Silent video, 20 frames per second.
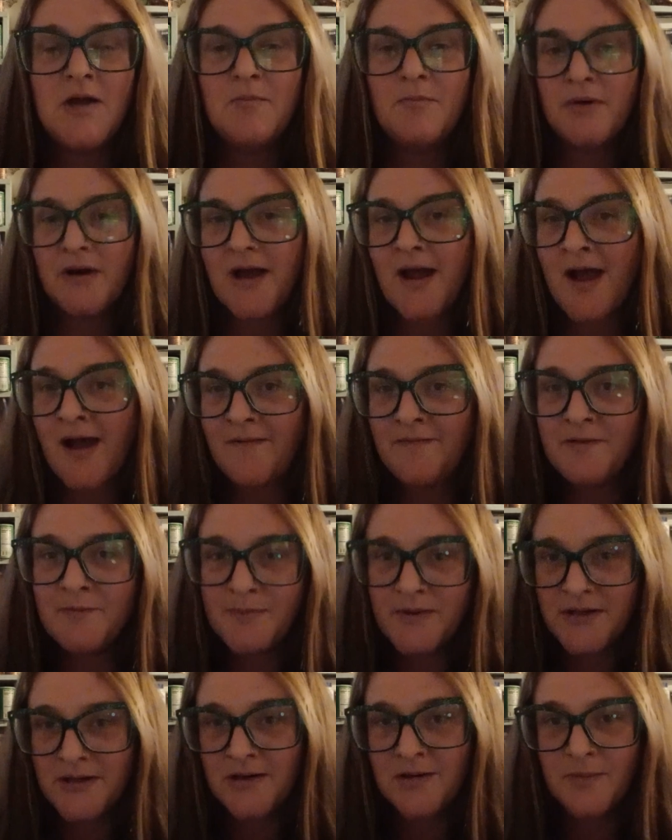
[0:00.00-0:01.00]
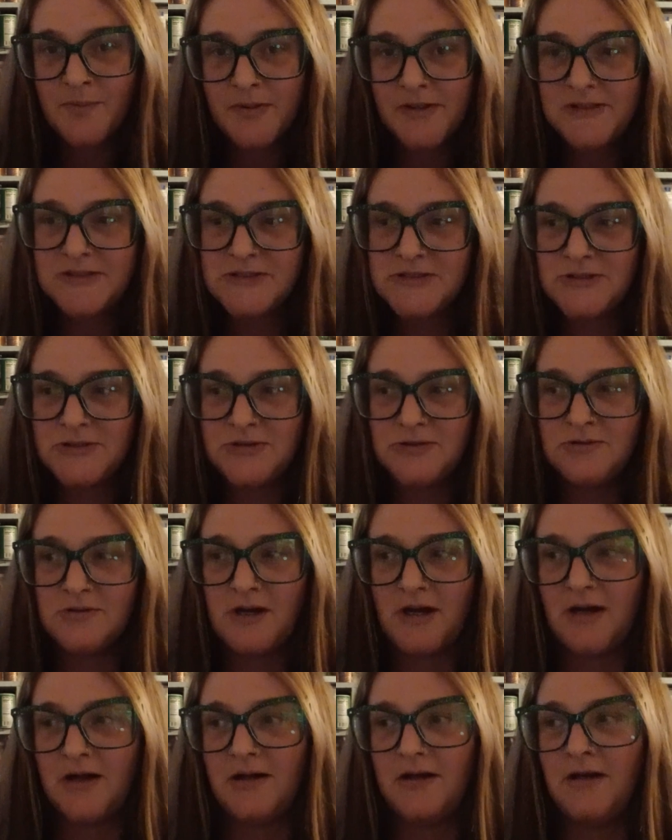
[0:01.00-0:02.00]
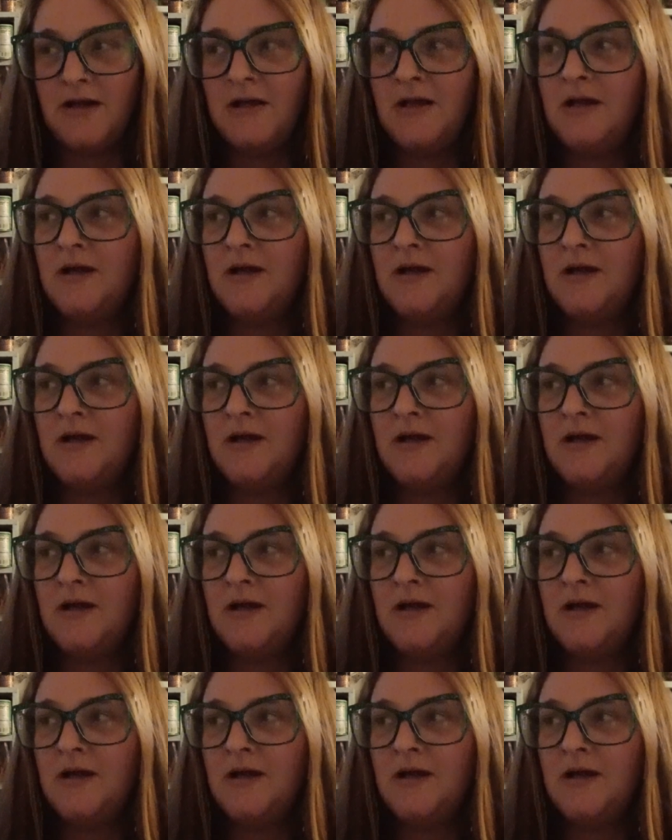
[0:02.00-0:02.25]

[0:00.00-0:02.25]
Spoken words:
But I haven't been in a place to do that.